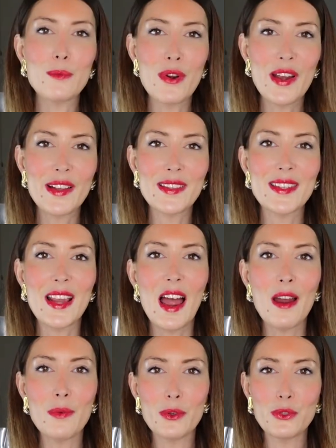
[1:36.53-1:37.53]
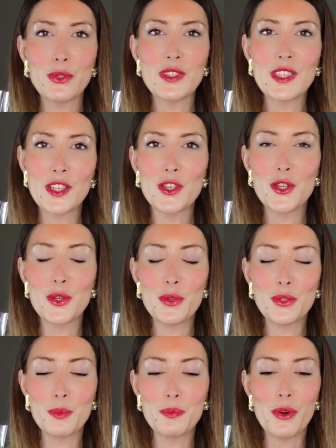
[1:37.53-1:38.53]
brand I want to teach you
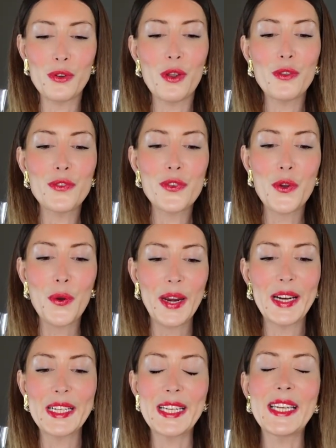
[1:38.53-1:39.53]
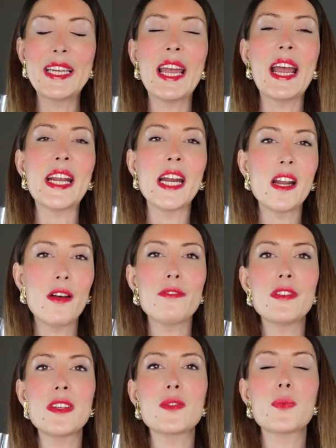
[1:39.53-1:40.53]
to pronounce correctly, and I love
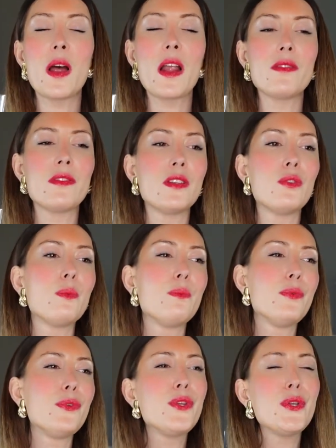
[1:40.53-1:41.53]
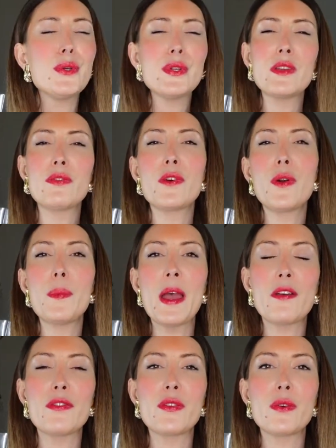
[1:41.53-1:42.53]
this one with the beautiful
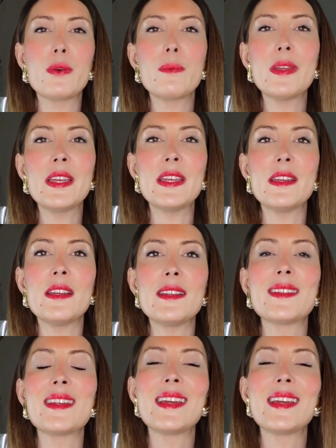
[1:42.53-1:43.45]
perfume, is